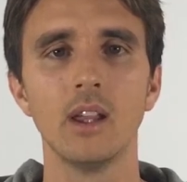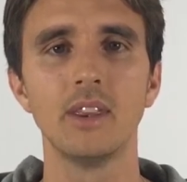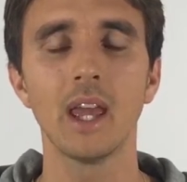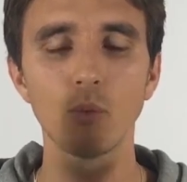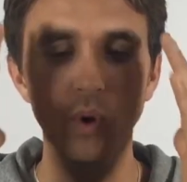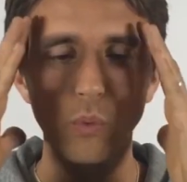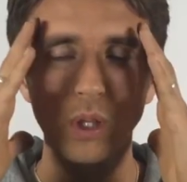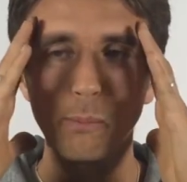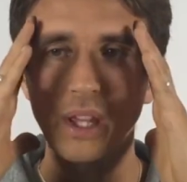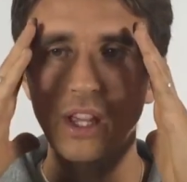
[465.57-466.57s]
Then we
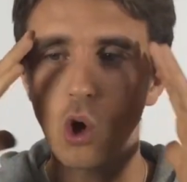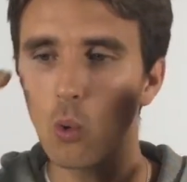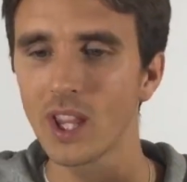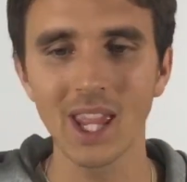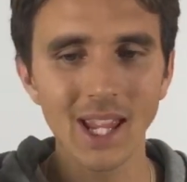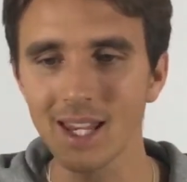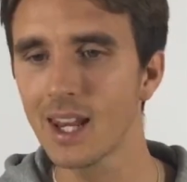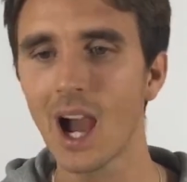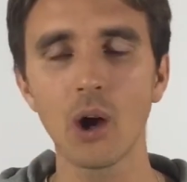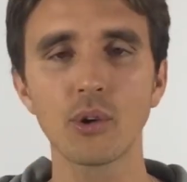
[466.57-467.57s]
will be going in
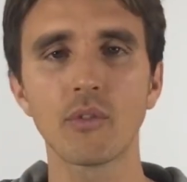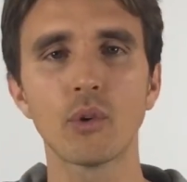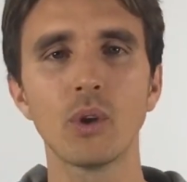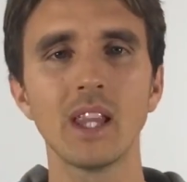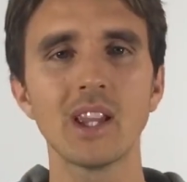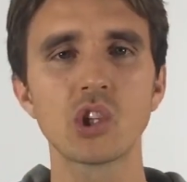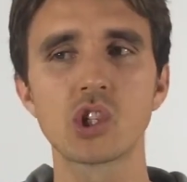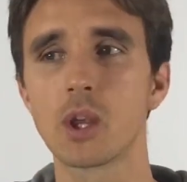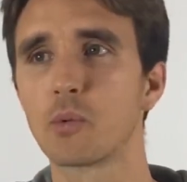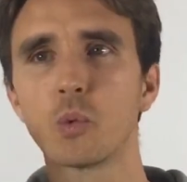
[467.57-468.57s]
and out of our
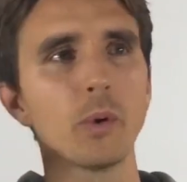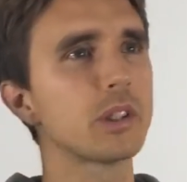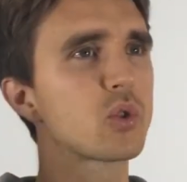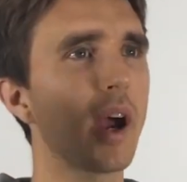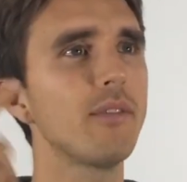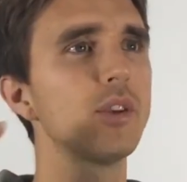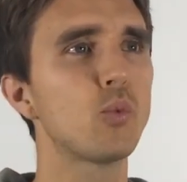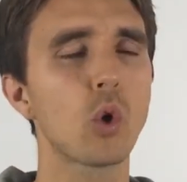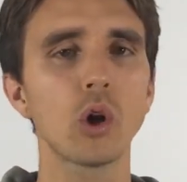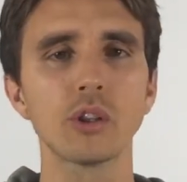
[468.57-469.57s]
relationships. We will travel the
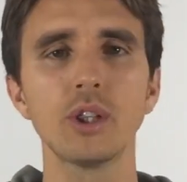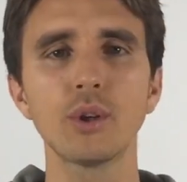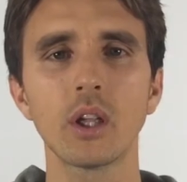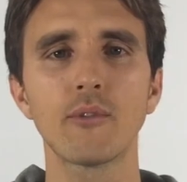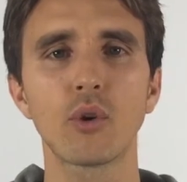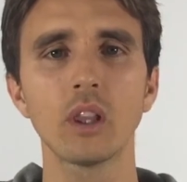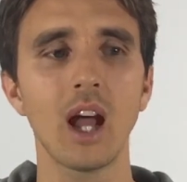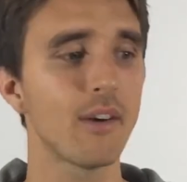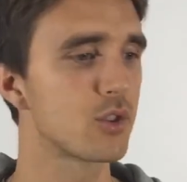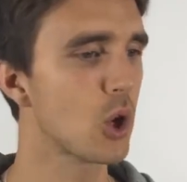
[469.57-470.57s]
world looking for
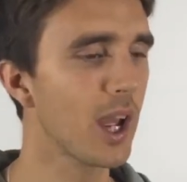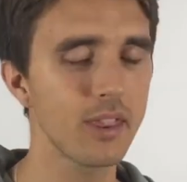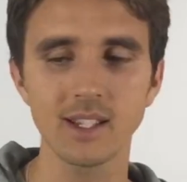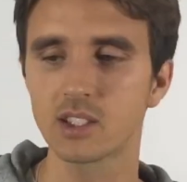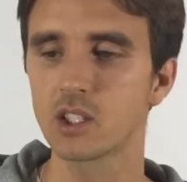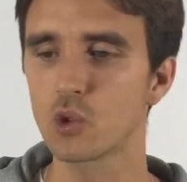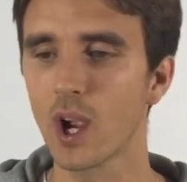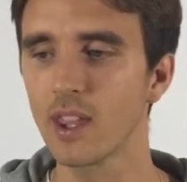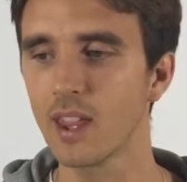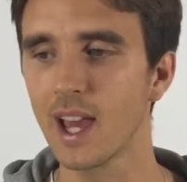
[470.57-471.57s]
love. Try this and
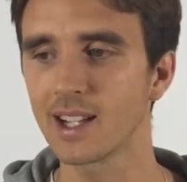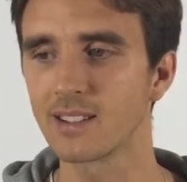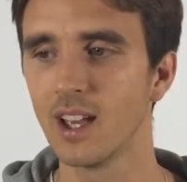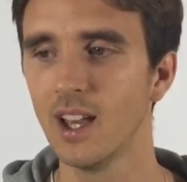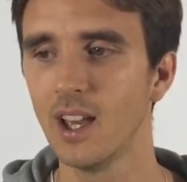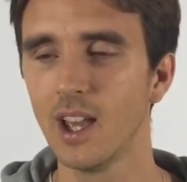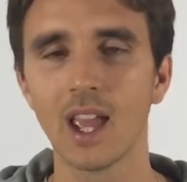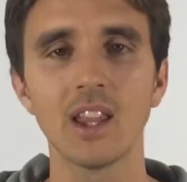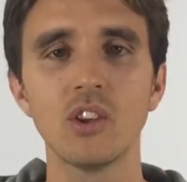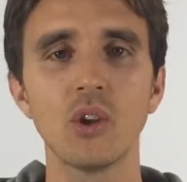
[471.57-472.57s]
try that.
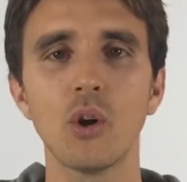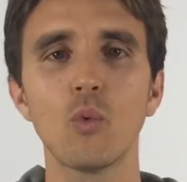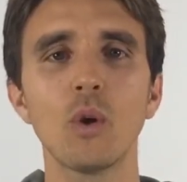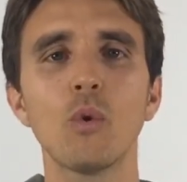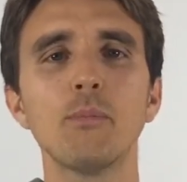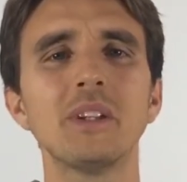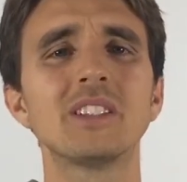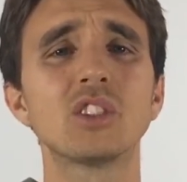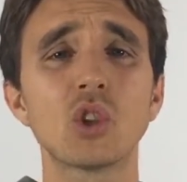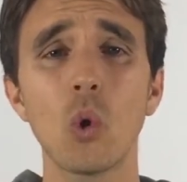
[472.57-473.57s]
And we will be
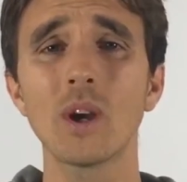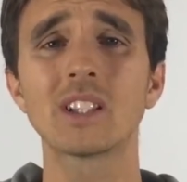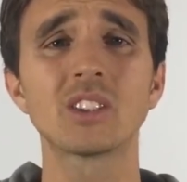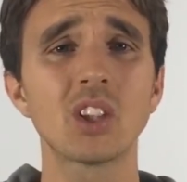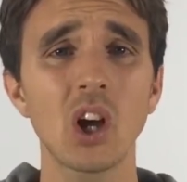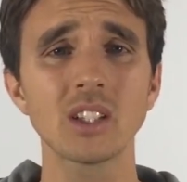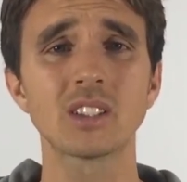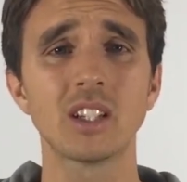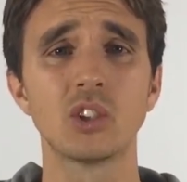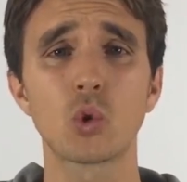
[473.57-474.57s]
so
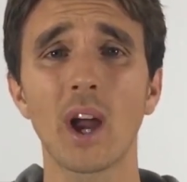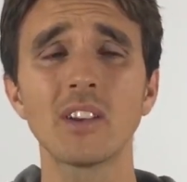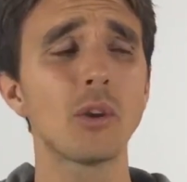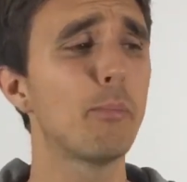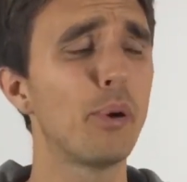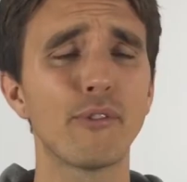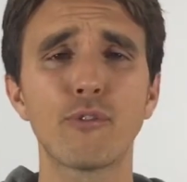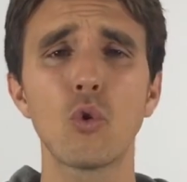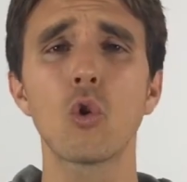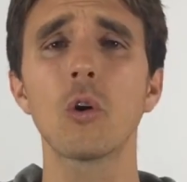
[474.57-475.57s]
exhausted trying to
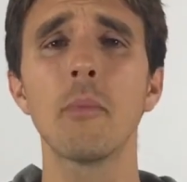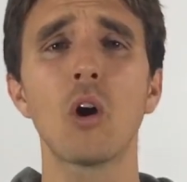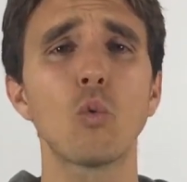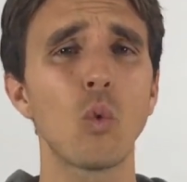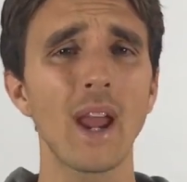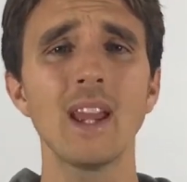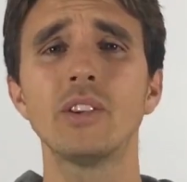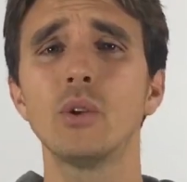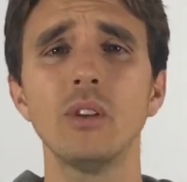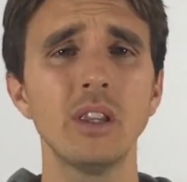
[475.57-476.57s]
perform our way
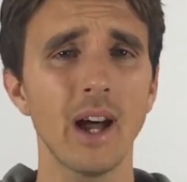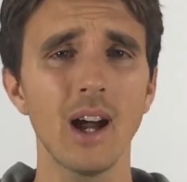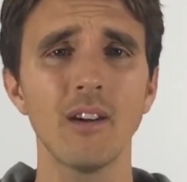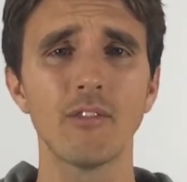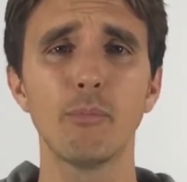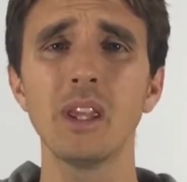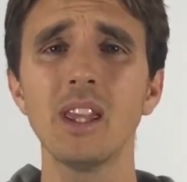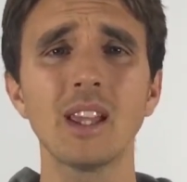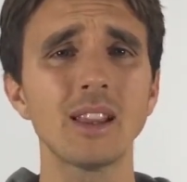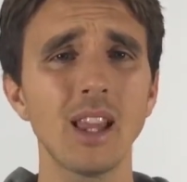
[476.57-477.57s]
to love,
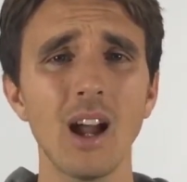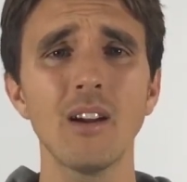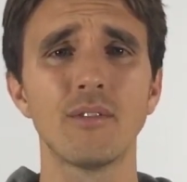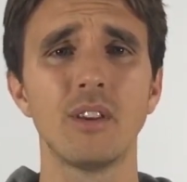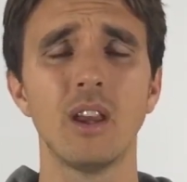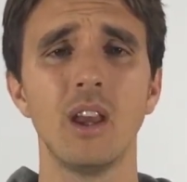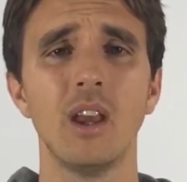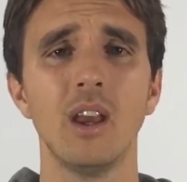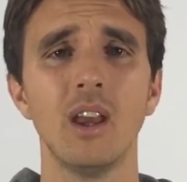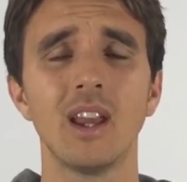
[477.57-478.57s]
being loved.
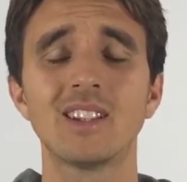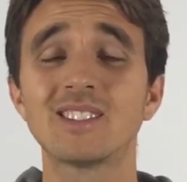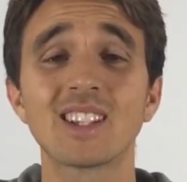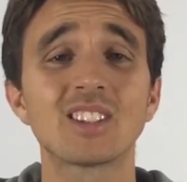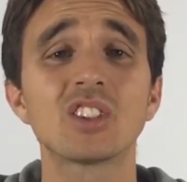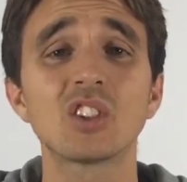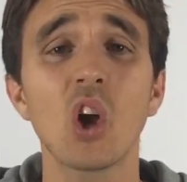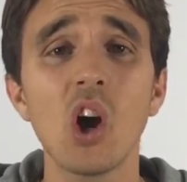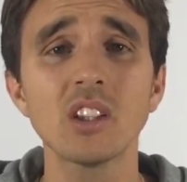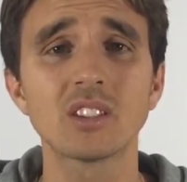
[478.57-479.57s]
It's
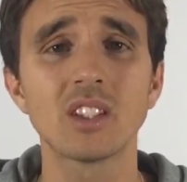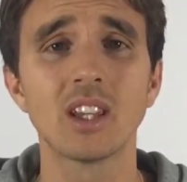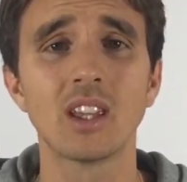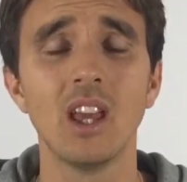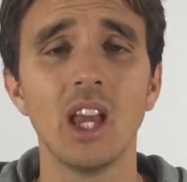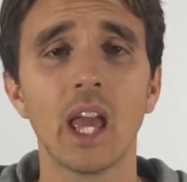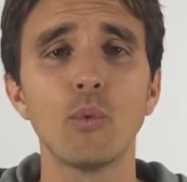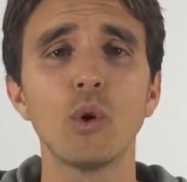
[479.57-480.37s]
exhausting, and